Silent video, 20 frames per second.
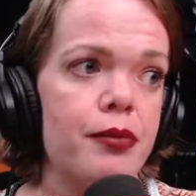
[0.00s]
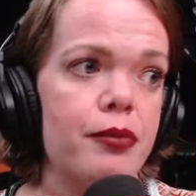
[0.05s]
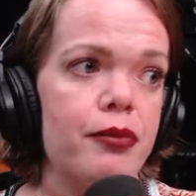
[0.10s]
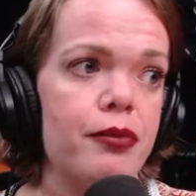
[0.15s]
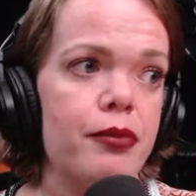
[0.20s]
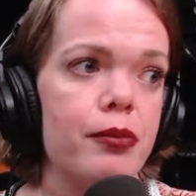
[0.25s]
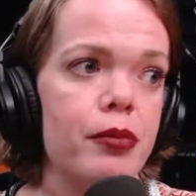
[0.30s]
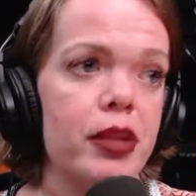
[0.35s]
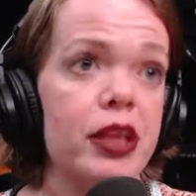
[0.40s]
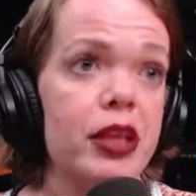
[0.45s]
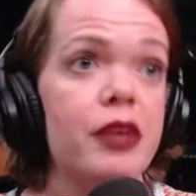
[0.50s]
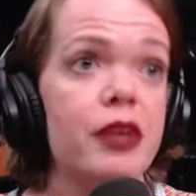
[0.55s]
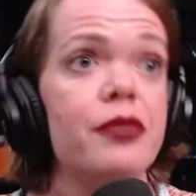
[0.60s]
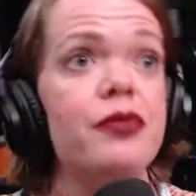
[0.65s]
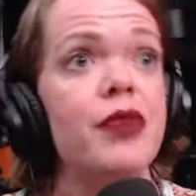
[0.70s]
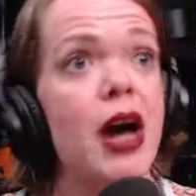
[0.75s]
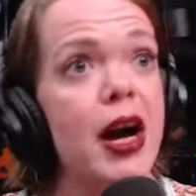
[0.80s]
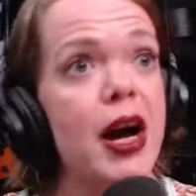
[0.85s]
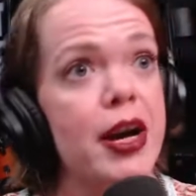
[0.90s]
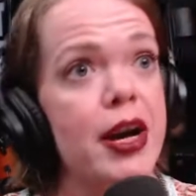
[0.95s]
lit a
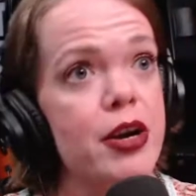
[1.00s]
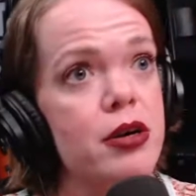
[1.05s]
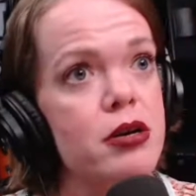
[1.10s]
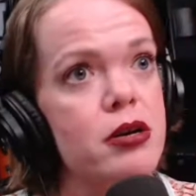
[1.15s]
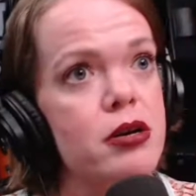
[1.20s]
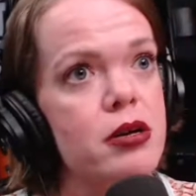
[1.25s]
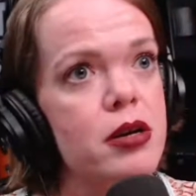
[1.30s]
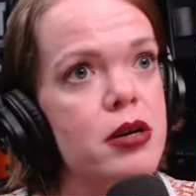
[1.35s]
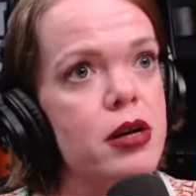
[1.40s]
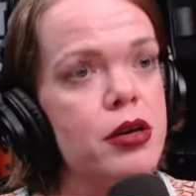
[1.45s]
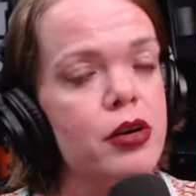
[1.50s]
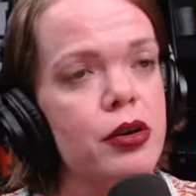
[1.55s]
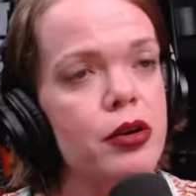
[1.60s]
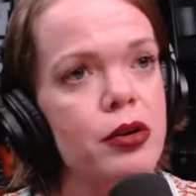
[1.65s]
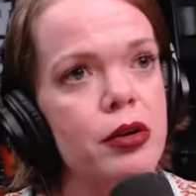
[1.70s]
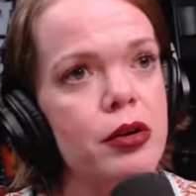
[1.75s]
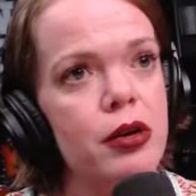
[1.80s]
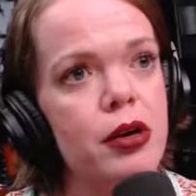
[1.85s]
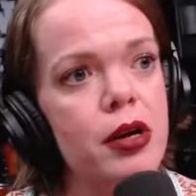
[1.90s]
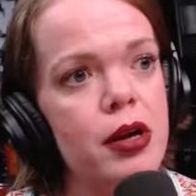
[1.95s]
fire
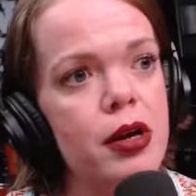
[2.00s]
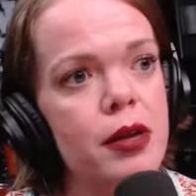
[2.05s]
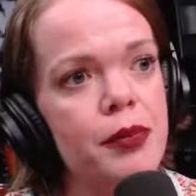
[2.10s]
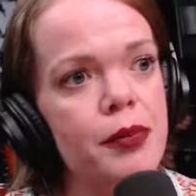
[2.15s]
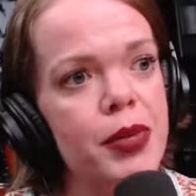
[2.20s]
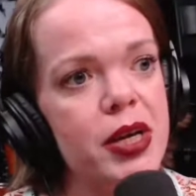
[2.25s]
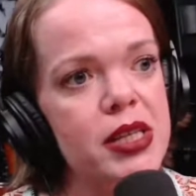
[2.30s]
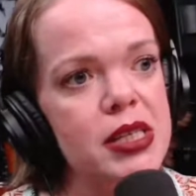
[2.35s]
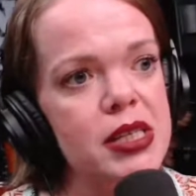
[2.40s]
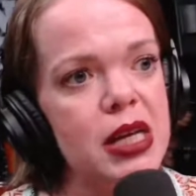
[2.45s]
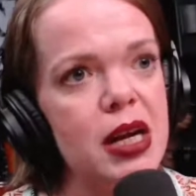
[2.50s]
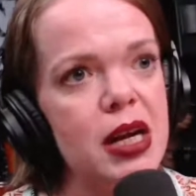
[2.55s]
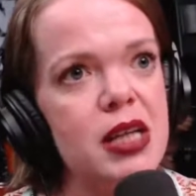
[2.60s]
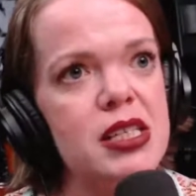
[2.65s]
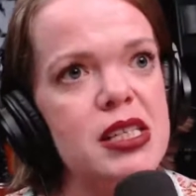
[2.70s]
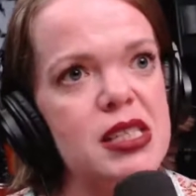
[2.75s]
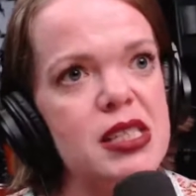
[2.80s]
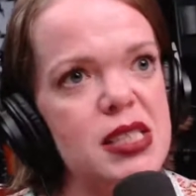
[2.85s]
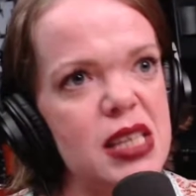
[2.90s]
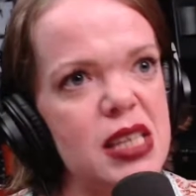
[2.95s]
under, because I got
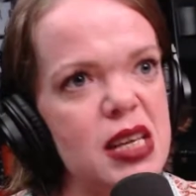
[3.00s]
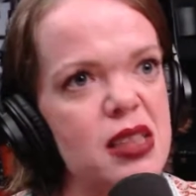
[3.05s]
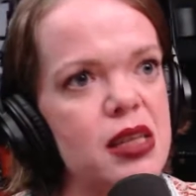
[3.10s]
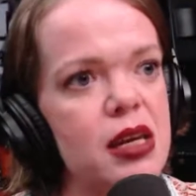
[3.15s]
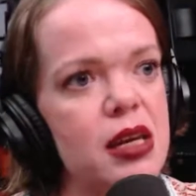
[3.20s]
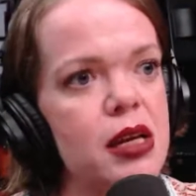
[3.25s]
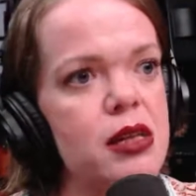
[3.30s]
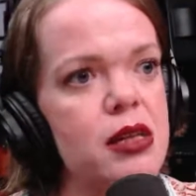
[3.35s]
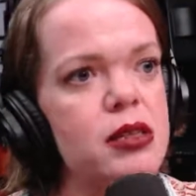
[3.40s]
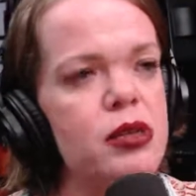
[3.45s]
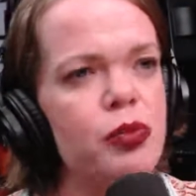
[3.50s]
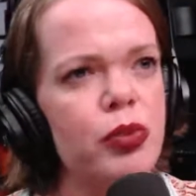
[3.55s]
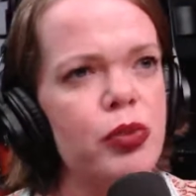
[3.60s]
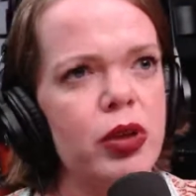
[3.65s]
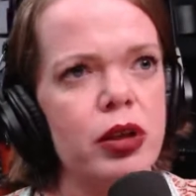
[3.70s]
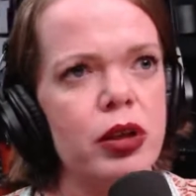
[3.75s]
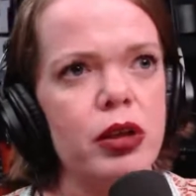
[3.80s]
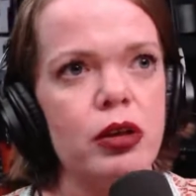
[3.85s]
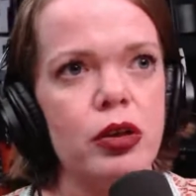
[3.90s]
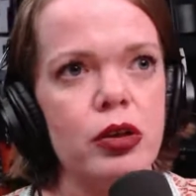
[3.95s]
to see things and
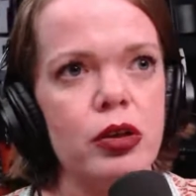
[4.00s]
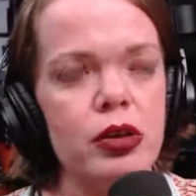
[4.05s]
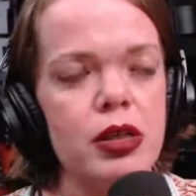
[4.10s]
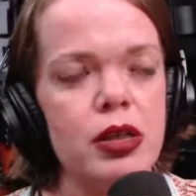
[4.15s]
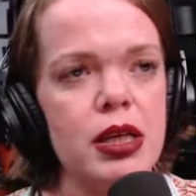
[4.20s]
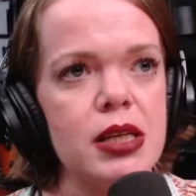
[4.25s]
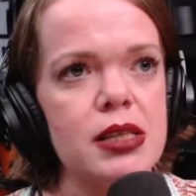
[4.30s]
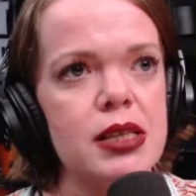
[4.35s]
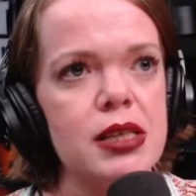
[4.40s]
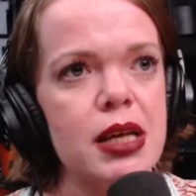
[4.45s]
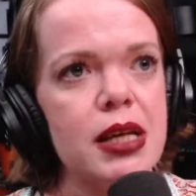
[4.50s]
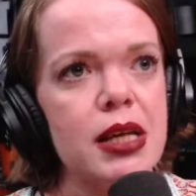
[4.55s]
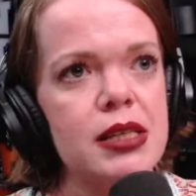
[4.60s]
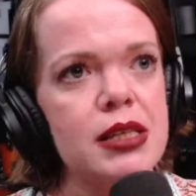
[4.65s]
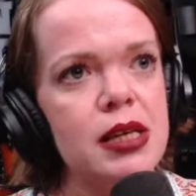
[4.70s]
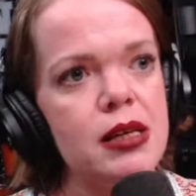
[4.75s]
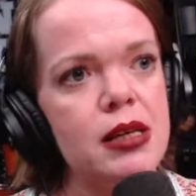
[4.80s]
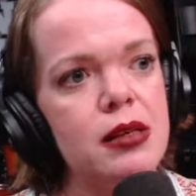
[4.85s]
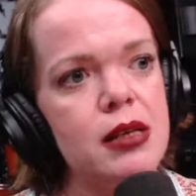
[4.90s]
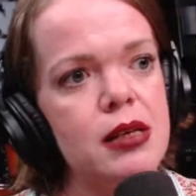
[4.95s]
really learn things that I
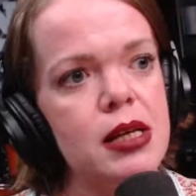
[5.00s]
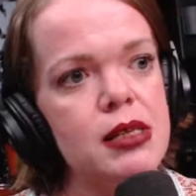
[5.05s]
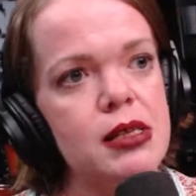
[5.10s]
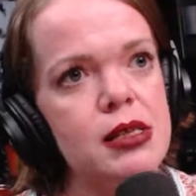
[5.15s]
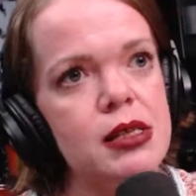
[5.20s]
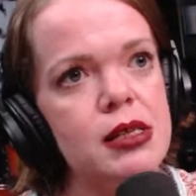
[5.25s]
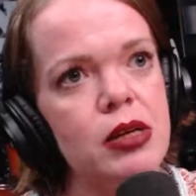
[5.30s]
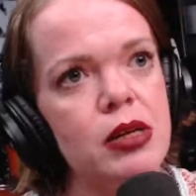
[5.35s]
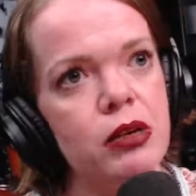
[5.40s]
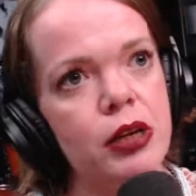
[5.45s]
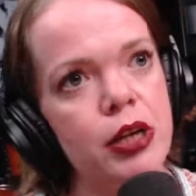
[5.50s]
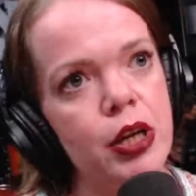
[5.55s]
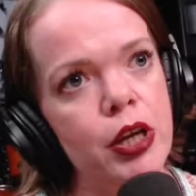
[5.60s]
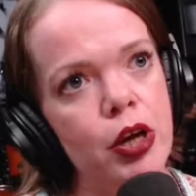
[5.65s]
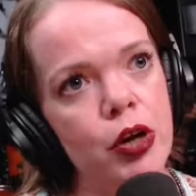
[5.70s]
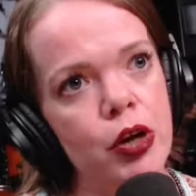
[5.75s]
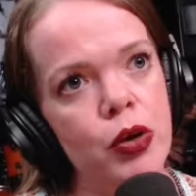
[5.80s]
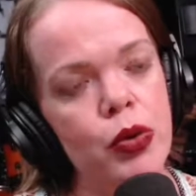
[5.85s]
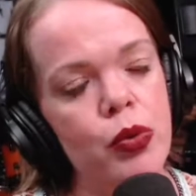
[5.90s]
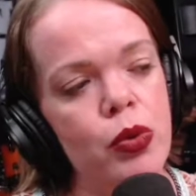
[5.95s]
didn't necessarily
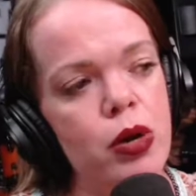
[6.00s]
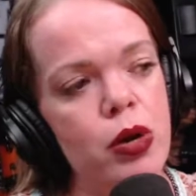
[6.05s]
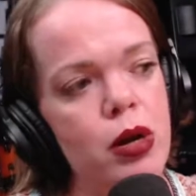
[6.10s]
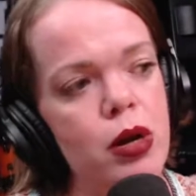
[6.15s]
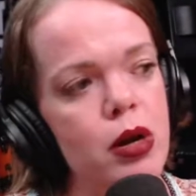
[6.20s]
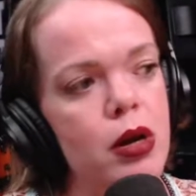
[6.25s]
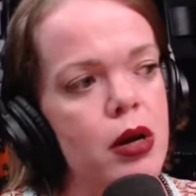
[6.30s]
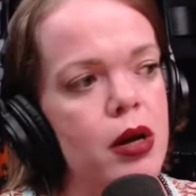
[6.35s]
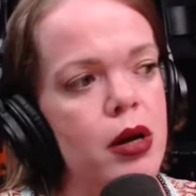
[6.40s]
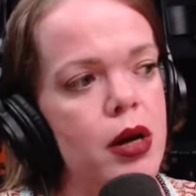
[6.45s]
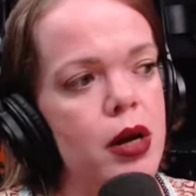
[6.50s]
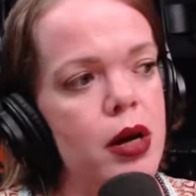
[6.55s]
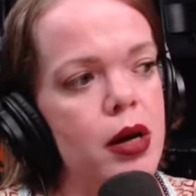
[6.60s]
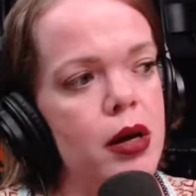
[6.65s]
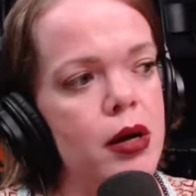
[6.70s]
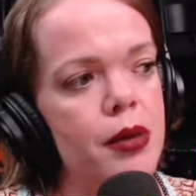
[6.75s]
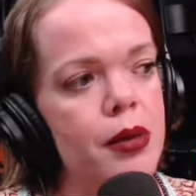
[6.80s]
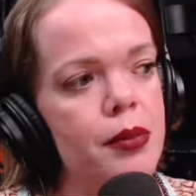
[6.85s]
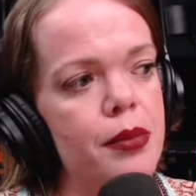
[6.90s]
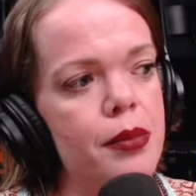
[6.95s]
know.
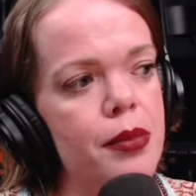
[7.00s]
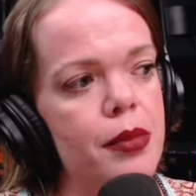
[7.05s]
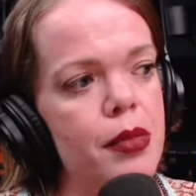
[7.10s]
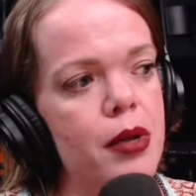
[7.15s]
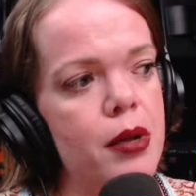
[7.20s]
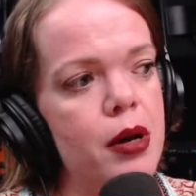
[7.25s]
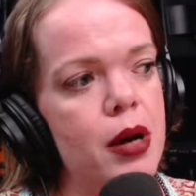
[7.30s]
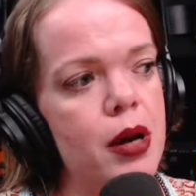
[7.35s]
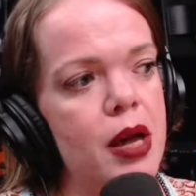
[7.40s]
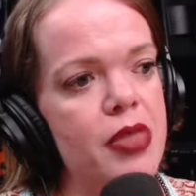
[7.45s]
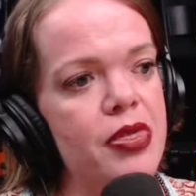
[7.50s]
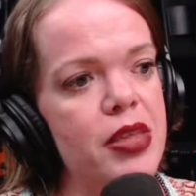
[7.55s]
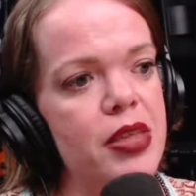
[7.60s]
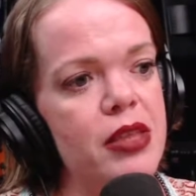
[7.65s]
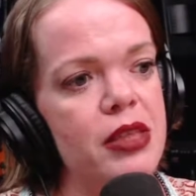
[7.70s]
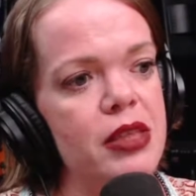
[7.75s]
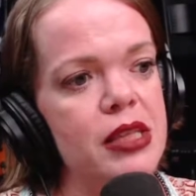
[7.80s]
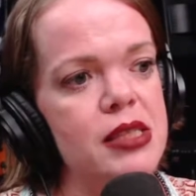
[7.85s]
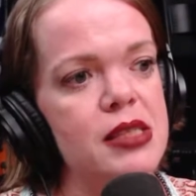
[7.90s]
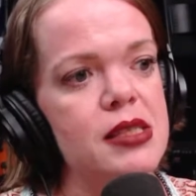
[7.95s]
I think
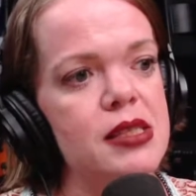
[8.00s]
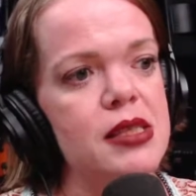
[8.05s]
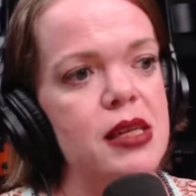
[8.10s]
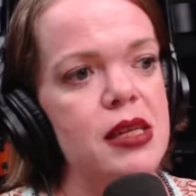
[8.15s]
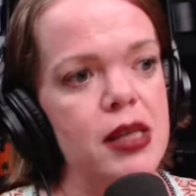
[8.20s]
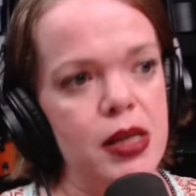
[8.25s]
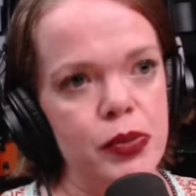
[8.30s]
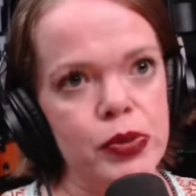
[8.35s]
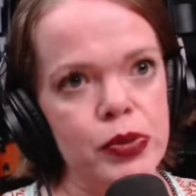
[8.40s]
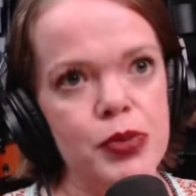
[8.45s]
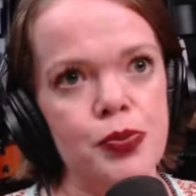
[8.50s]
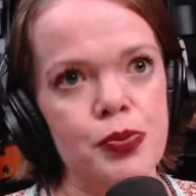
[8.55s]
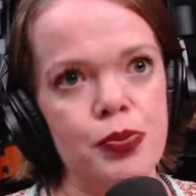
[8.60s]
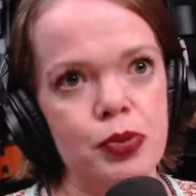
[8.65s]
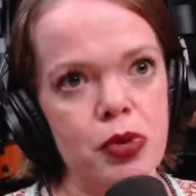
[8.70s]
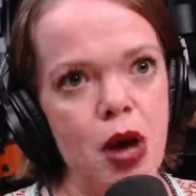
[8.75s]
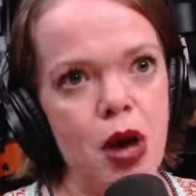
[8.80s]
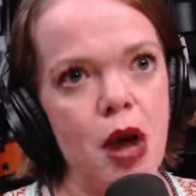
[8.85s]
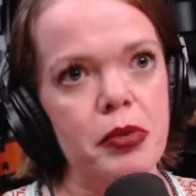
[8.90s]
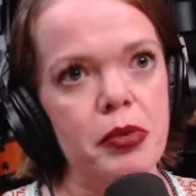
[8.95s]
that Cindy was
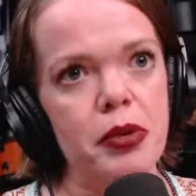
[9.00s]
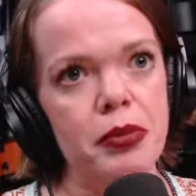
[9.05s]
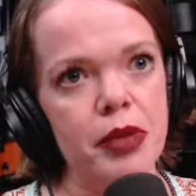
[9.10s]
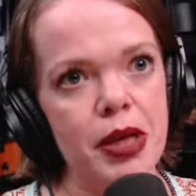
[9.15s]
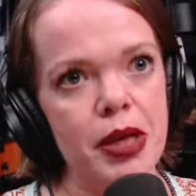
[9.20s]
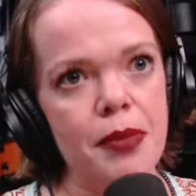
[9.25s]
probably